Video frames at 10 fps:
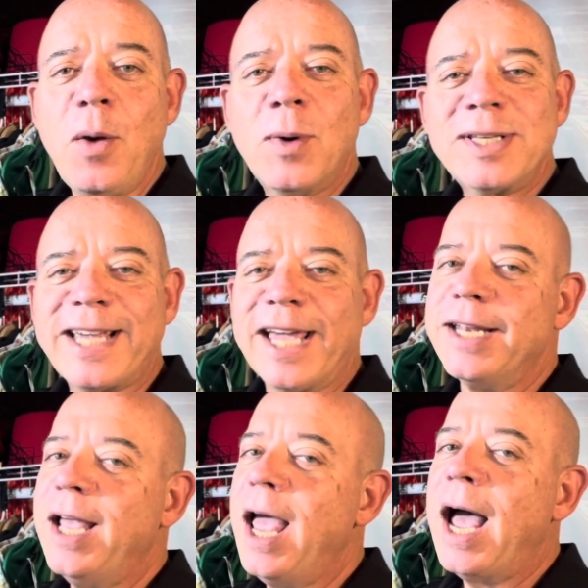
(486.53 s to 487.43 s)
Once
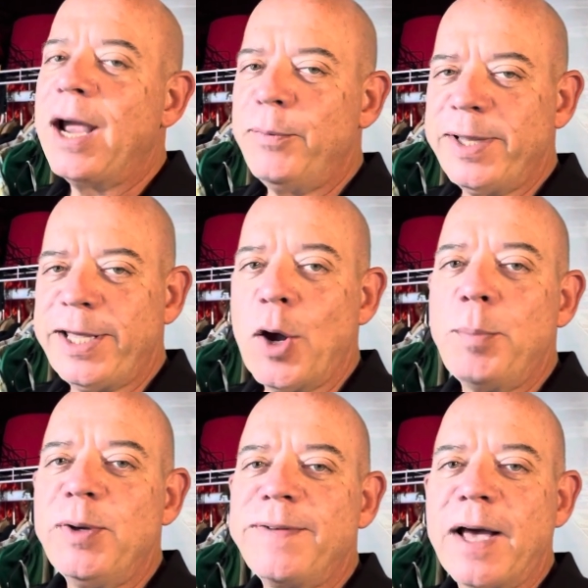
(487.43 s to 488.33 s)
again, I really
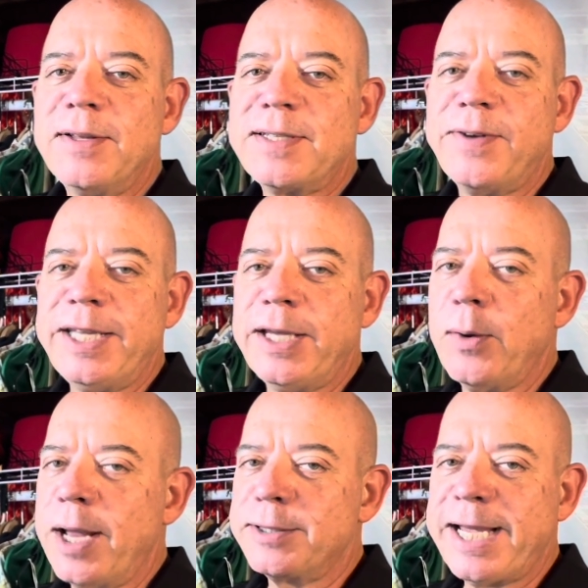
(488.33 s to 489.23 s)
hope you found this
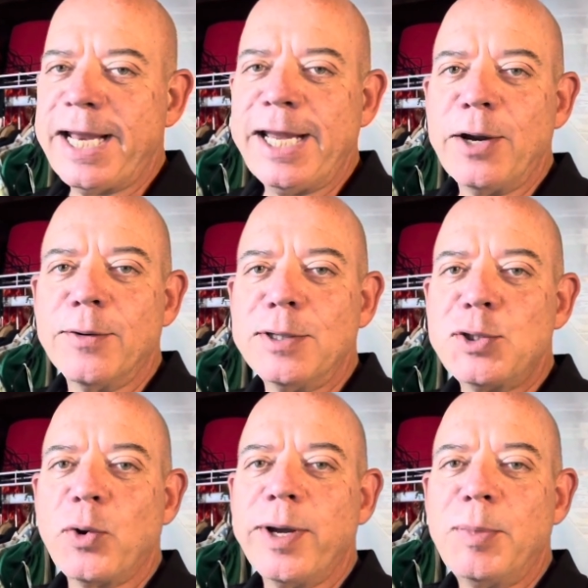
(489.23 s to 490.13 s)
video entertaining or
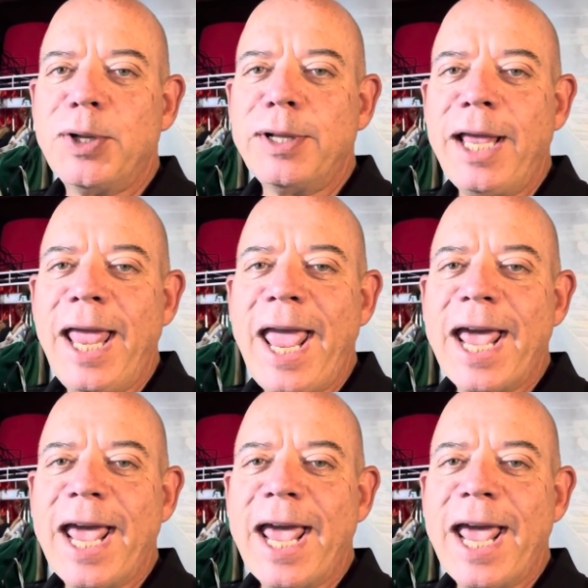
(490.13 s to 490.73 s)
enjoyable,